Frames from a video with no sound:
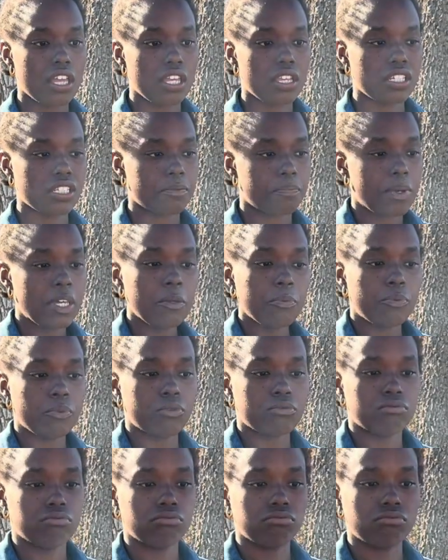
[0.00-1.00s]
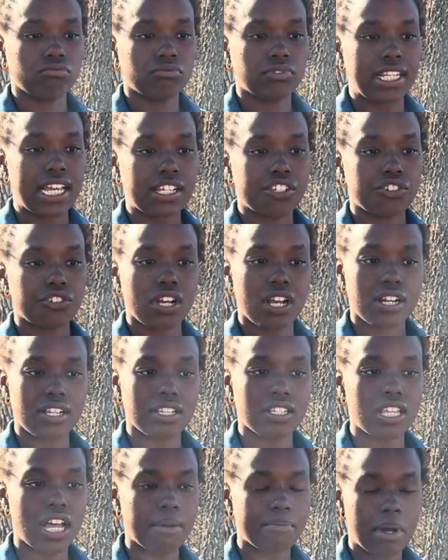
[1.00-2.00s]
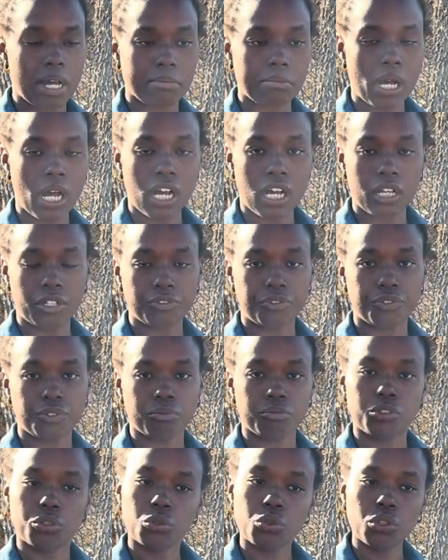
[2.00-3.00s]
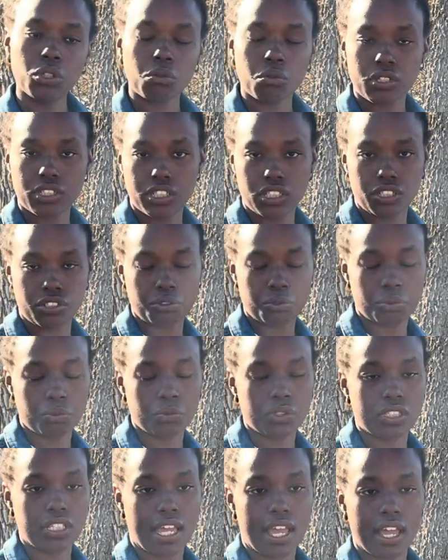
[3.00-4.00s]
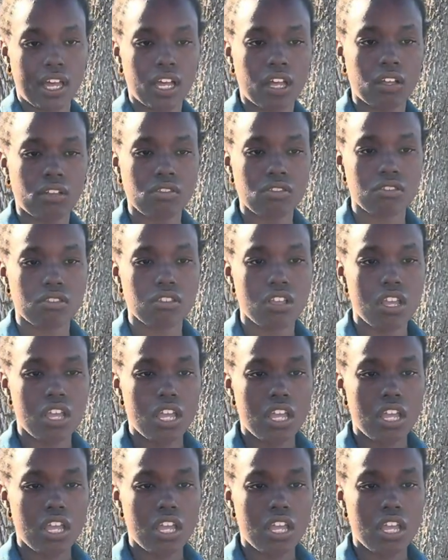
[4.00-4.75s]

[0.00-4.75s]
is people that's trying to stop my mom from doing what she doing with that house